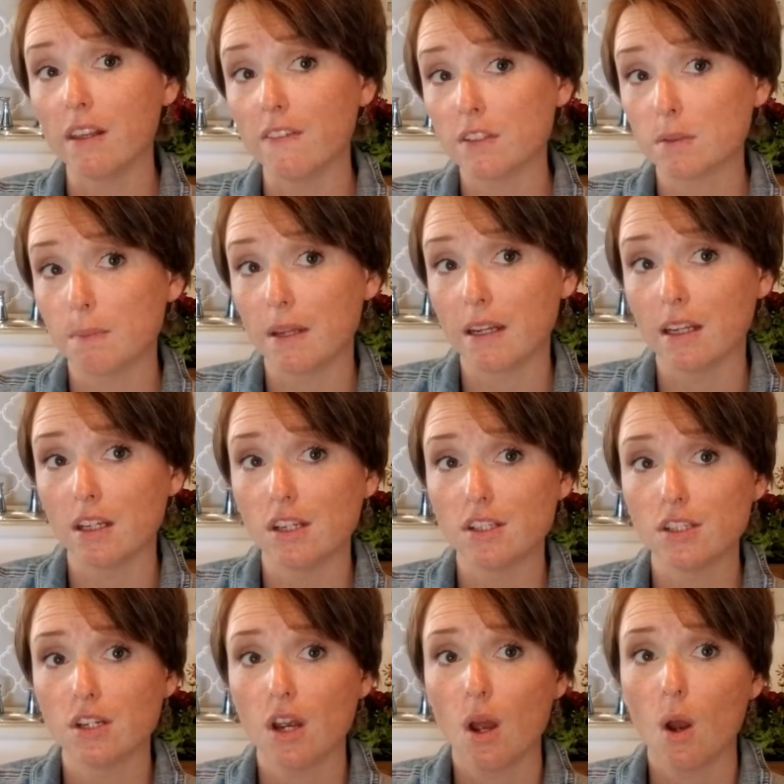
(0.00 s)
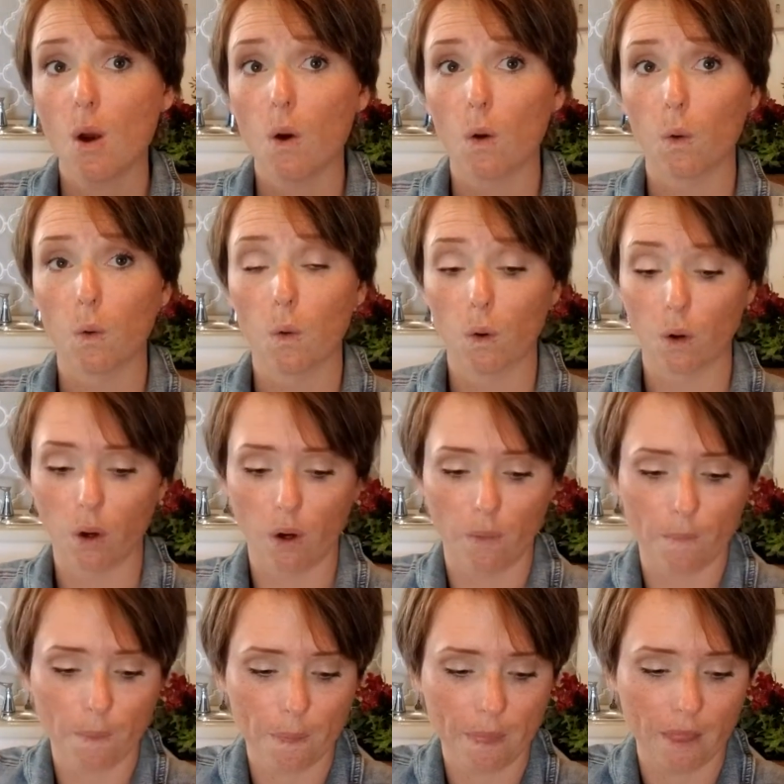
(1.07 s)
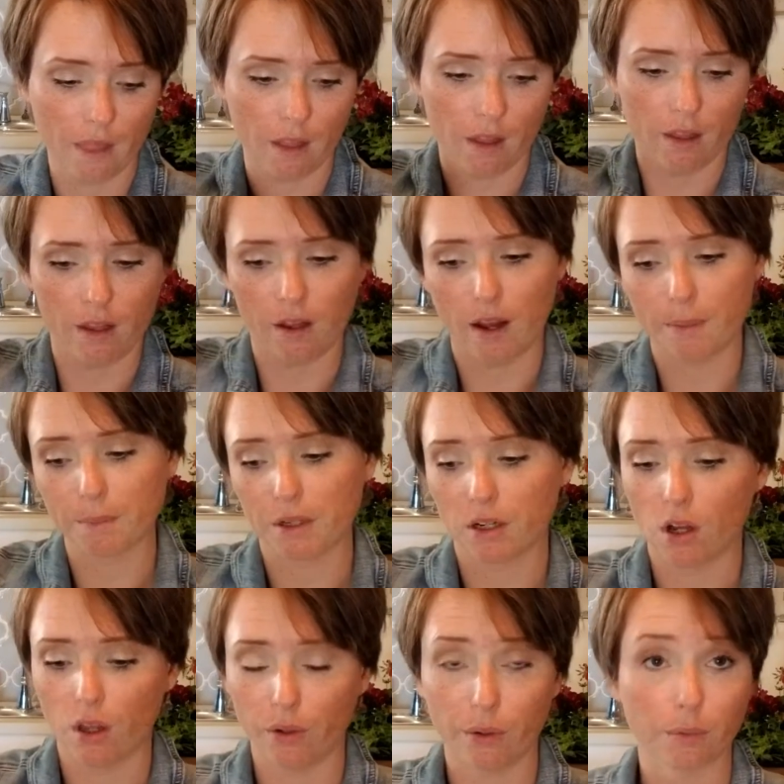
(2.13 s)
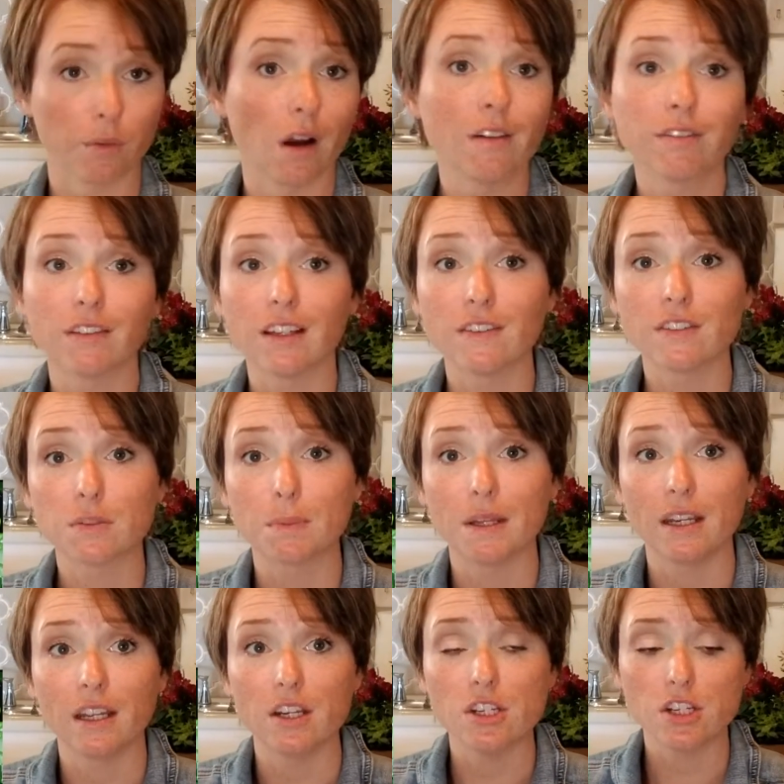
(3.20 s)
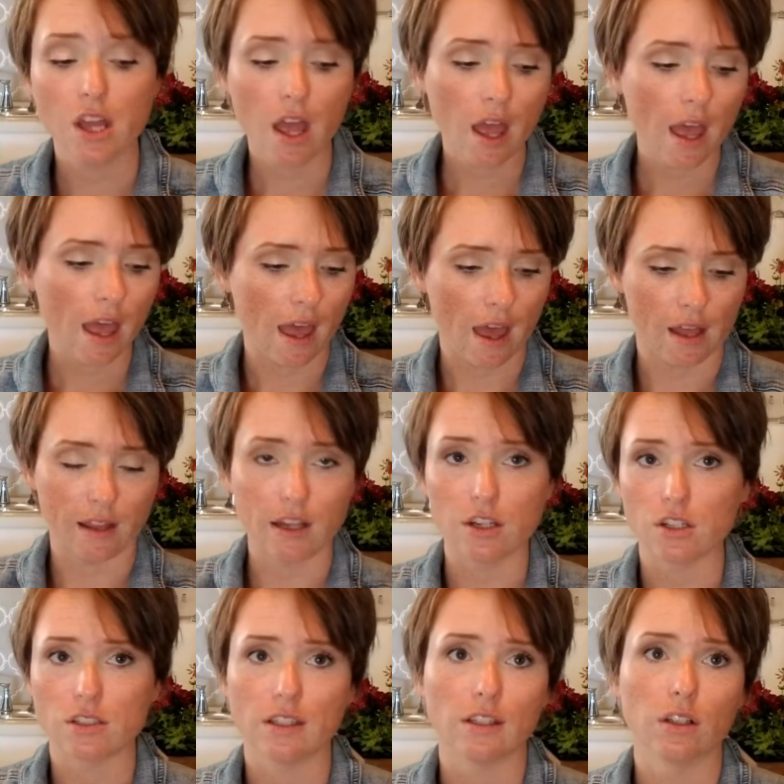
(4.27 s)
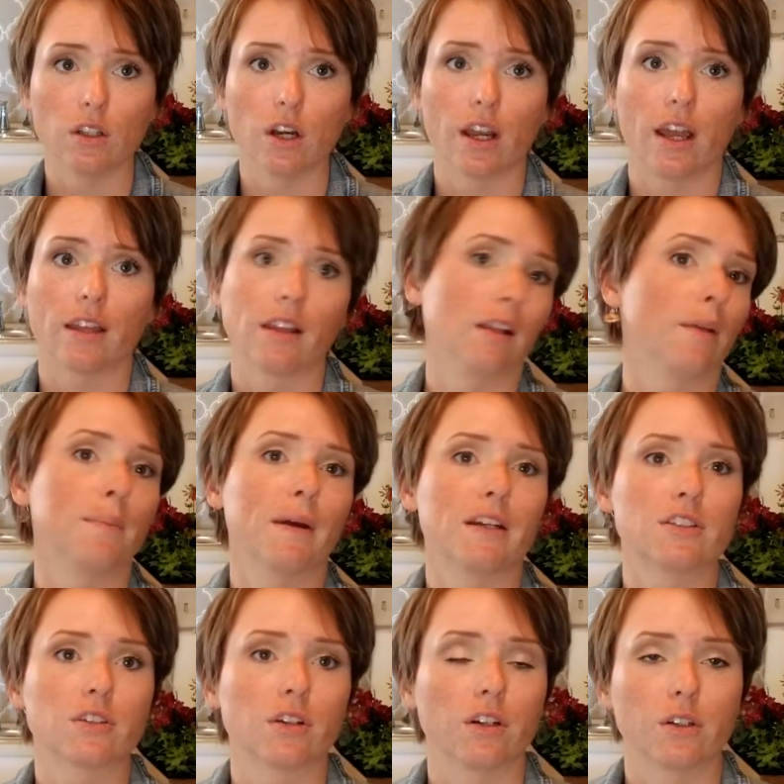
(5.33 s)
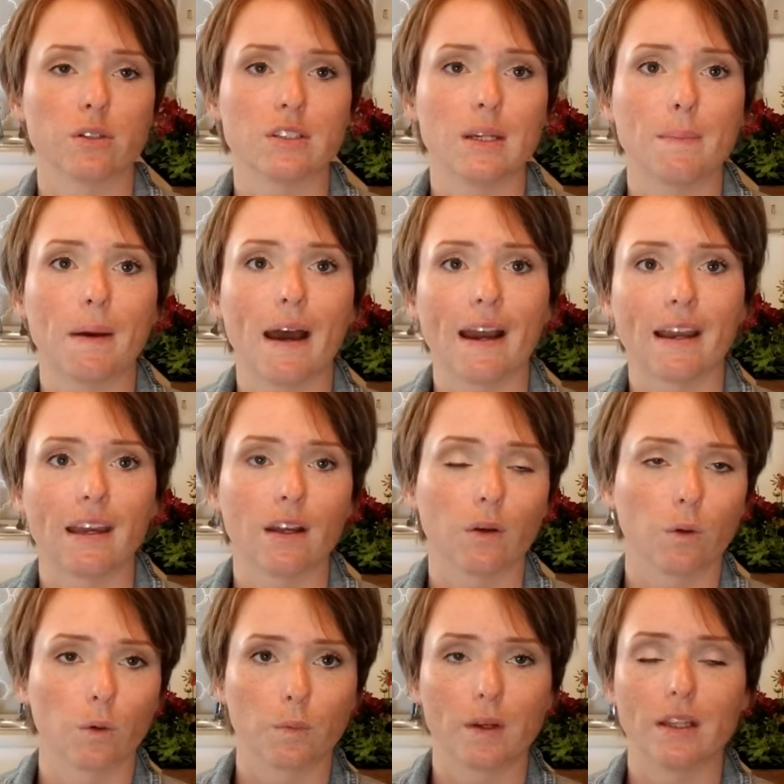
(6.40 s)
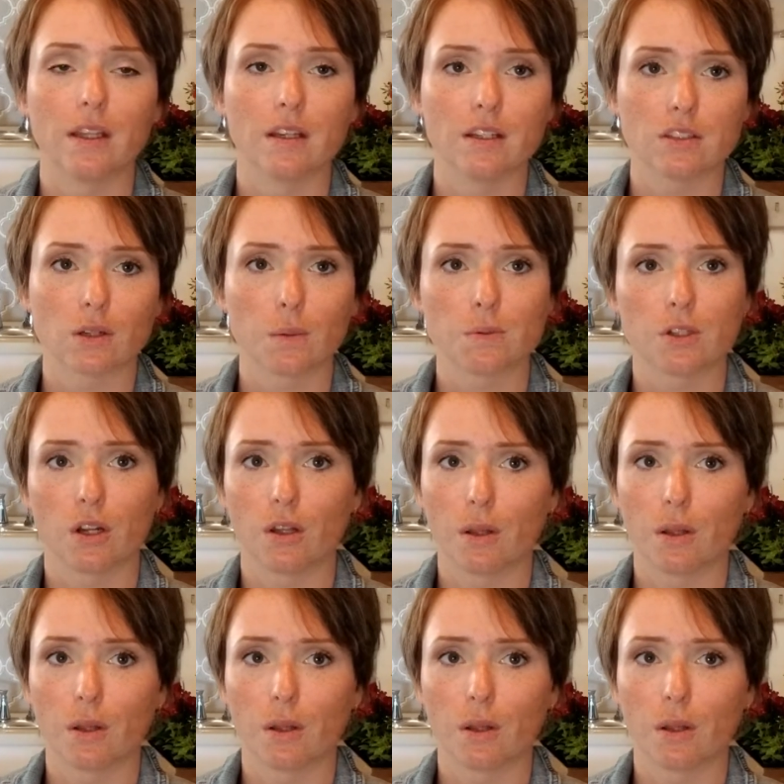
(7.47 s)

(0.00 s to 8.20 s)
spinach, or I'm going to call it a rough leaf spinach. And then you just need to look at the picture on your seed packet or read the description on the